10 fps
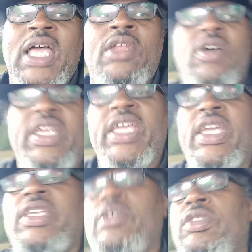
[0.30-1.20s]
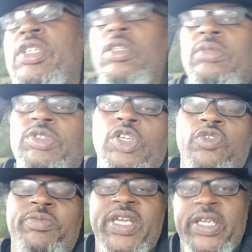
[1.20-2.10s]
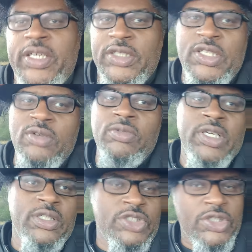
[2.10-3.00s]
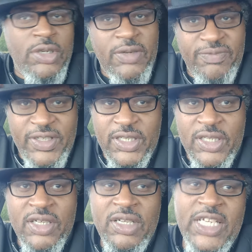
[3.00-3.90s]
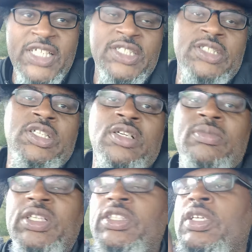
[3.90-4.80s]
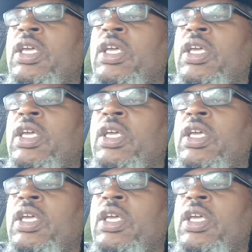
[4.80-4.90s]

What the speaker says: Hello again, YouTube. Truth Man here. So, real short video. I need to talk about this.